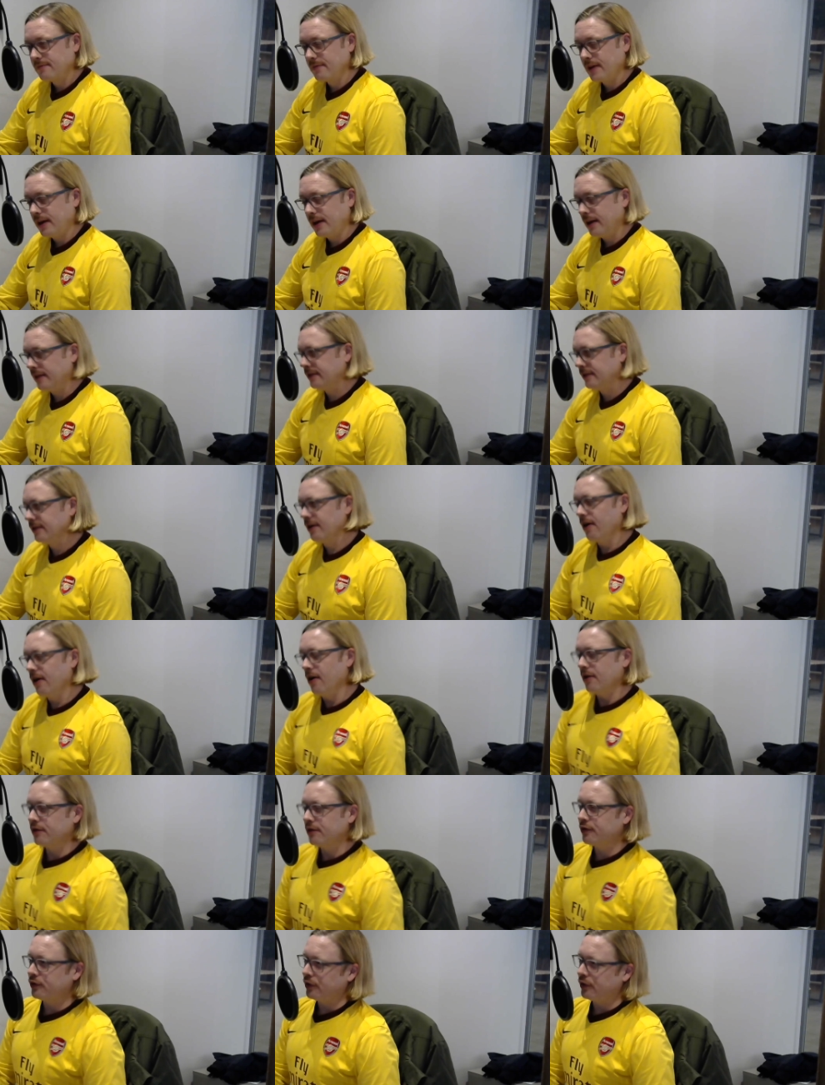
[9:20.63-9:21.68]
It
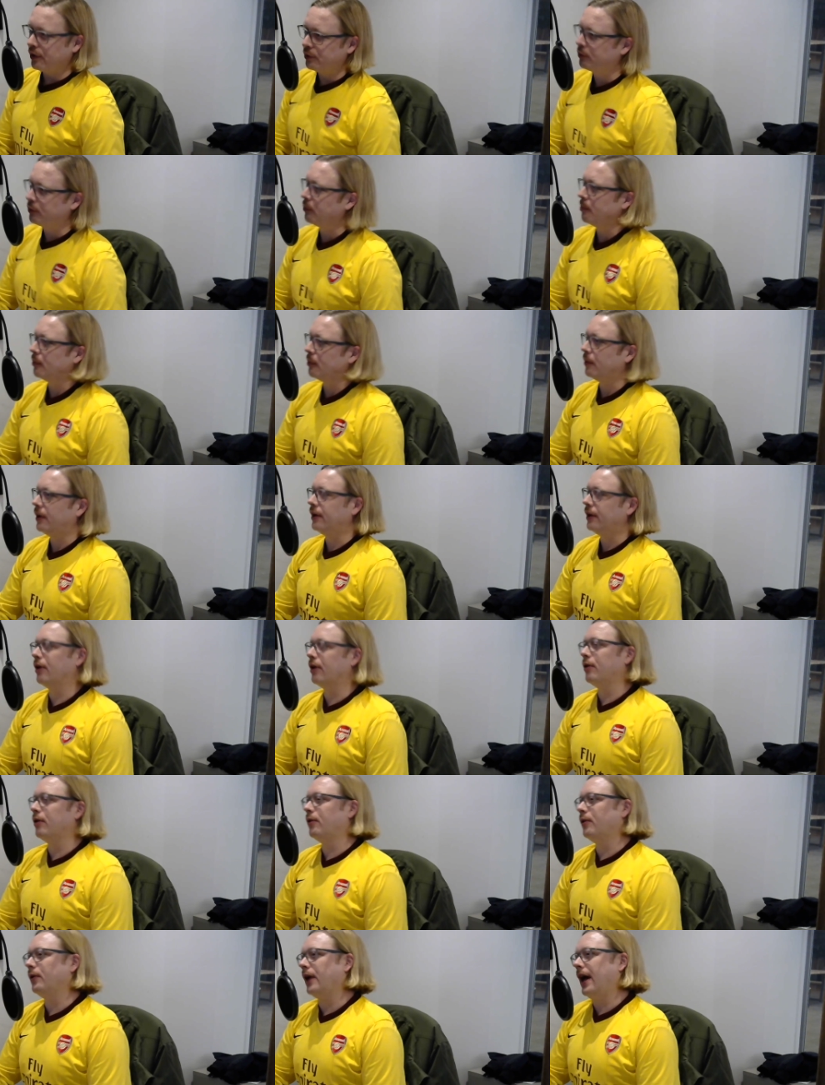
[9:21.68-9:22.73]
all starts with
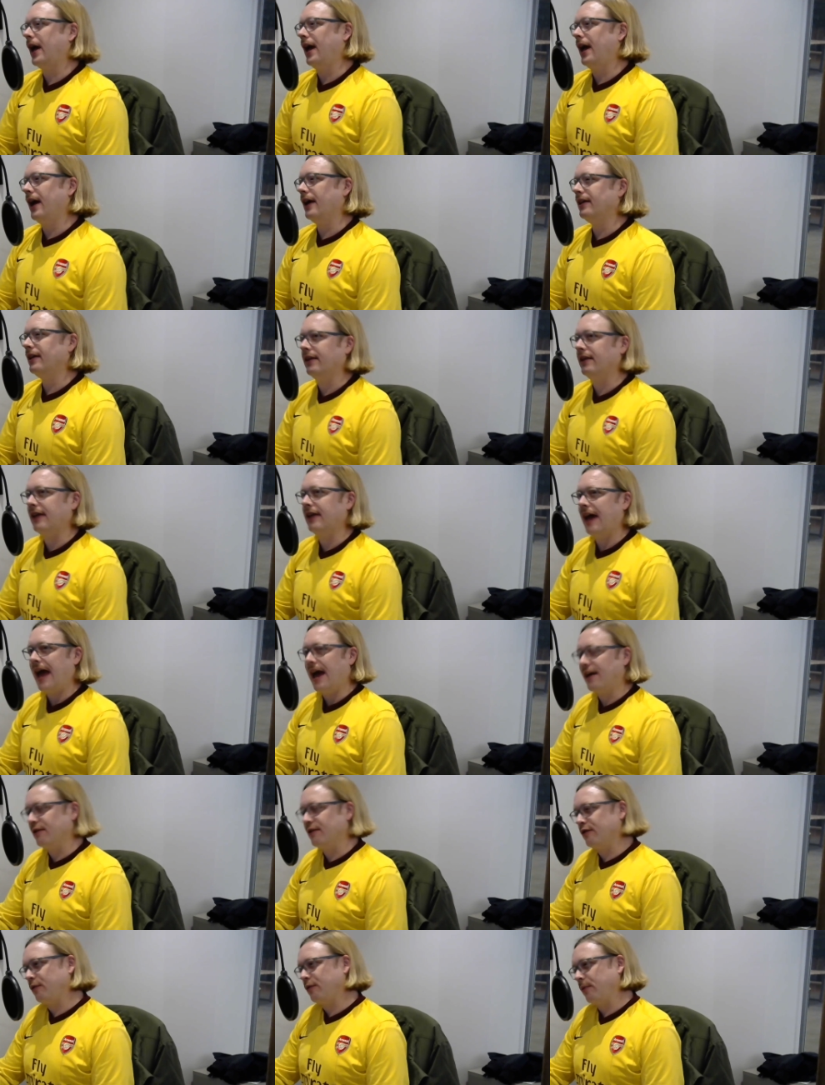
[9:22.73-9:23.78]
Mourinho and it
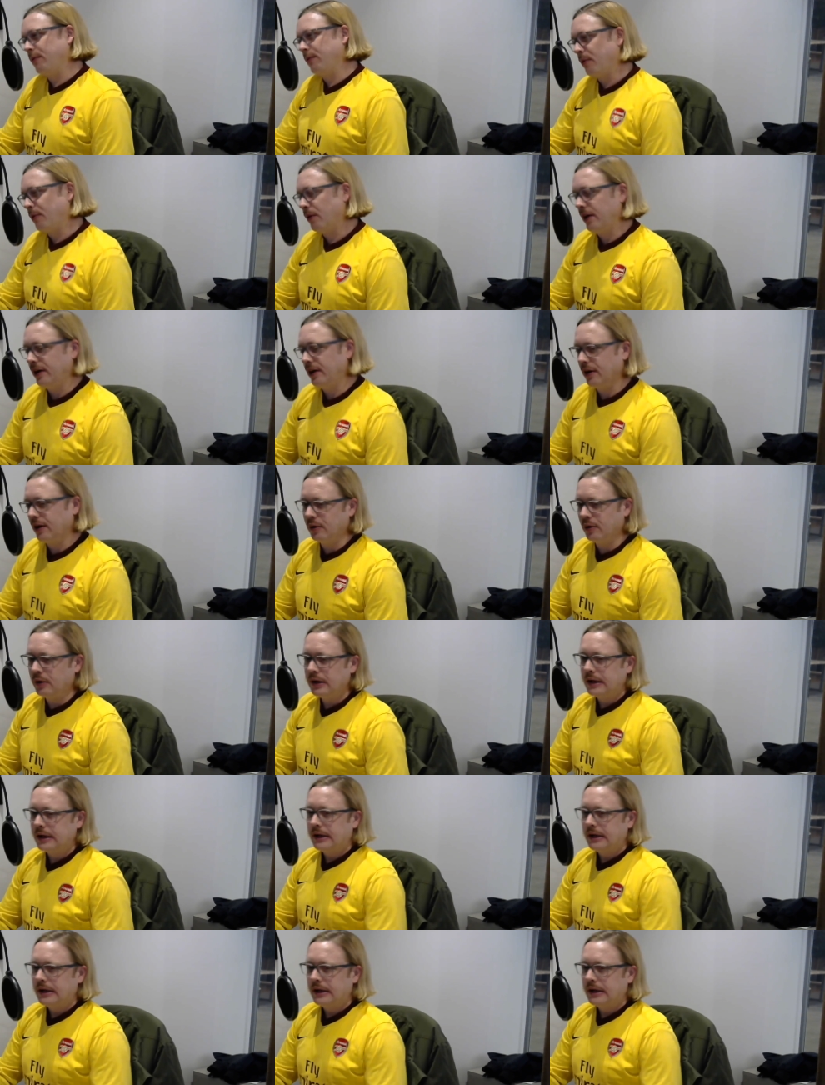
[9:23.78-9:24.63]
ends with Mourinho.